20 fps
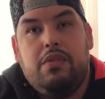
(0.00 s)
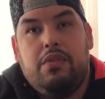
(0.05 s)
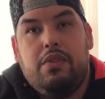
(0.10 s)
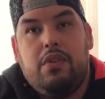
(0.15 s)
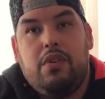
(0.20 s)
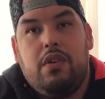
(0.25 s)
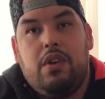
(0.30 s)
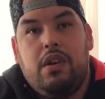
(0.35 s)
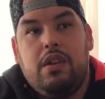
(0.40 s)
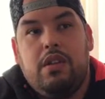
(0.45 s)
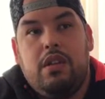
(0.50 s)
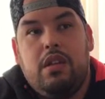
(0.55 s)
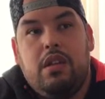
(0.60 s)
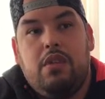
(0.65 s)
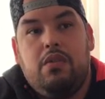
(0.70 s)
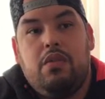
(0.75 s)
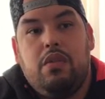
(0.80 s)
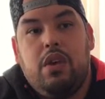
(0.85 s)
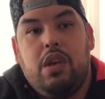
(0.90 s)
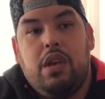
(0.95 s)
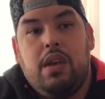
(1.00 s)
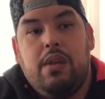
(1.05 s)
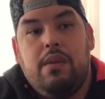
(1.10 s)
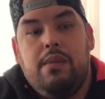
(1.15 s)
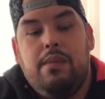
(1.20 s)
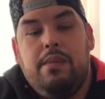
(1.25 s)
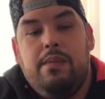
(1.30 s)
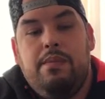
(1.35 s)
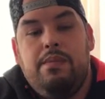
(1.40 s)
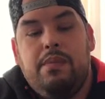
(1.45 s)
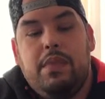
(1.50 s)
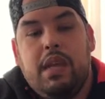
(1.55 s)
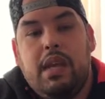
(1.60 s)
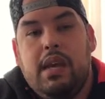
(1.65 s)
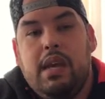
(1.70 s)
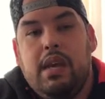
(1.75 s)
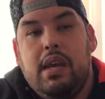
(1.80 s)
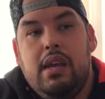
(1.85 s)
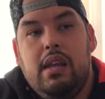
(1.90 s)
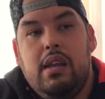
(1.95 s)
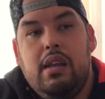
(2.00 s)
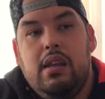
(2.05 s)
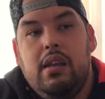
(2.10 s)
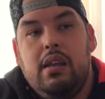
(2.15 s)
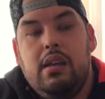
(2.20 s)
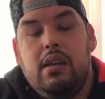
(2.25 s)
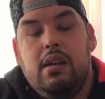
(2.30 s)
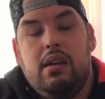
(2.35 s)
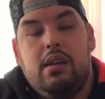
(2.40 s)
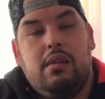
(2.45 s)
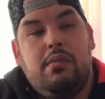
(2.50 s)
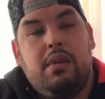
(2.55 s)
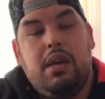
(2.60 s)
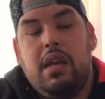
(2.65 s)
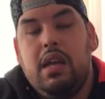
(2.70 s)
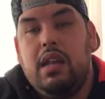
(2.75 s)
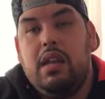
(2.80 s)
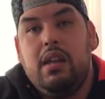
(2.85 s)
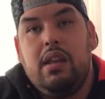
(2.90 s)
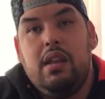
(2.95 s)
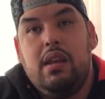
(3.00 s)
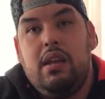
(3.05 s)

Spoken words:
for a delivery, and man,